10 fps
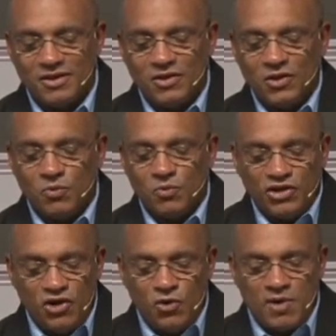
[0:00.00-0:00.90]
Will
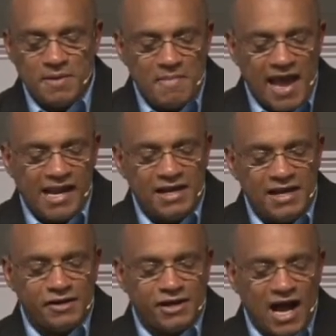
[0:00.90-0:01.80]
you remain
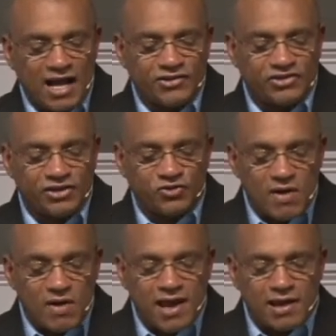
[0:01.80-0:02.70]
in constant
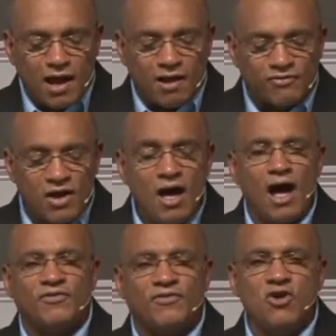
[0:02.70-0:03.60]
dread of
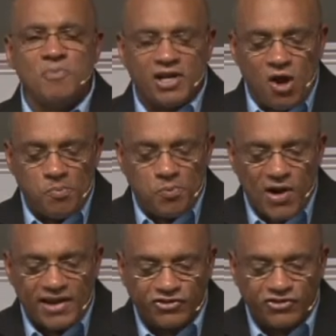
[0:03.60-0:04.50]
human
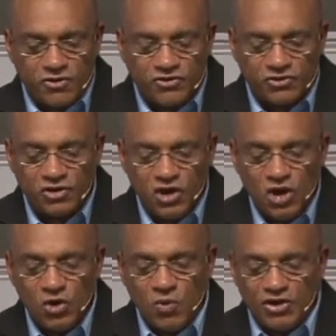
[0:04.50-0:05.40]
oppressors?
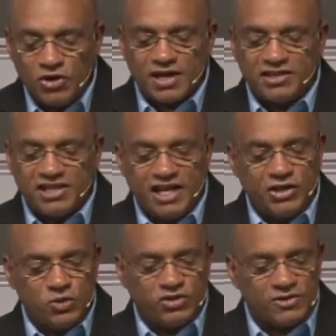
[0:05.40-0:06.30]
Will you continue
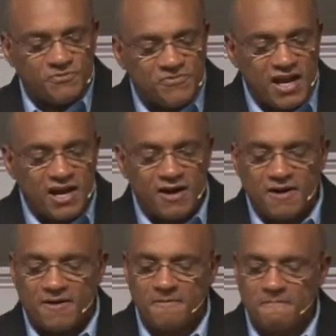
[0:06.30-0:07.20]
to
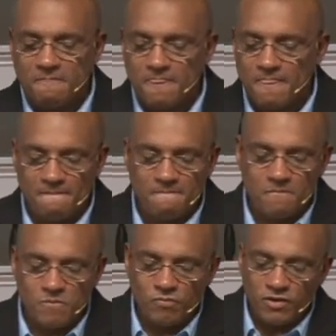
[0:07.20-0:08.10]
fear
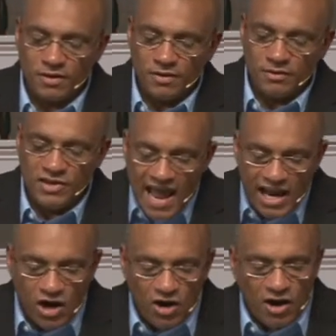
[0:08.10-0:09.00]
the
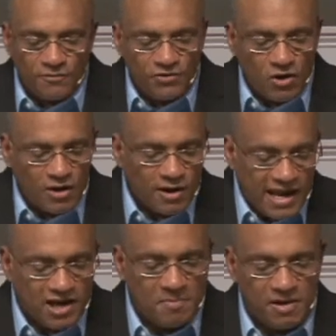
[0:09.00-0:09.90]
anger of your
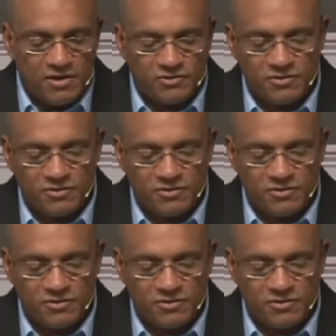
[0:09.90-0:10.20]
enemies?